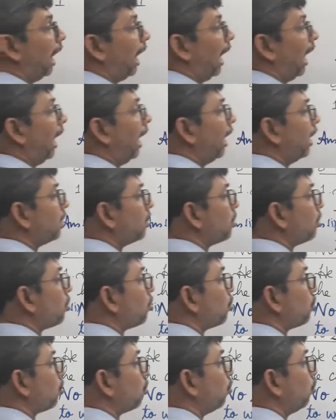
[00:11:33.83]

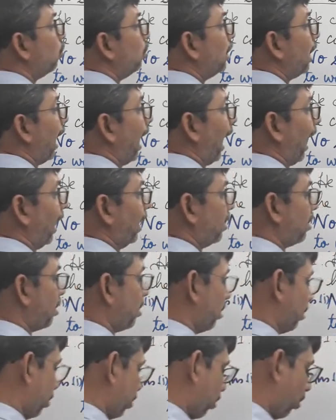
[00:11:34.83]
as soon
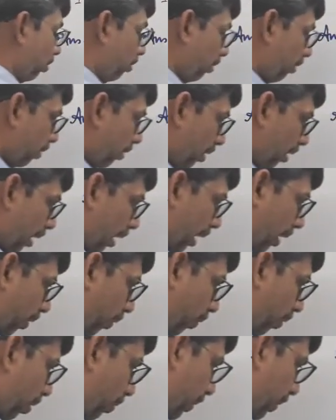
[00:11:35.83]
as. So we'll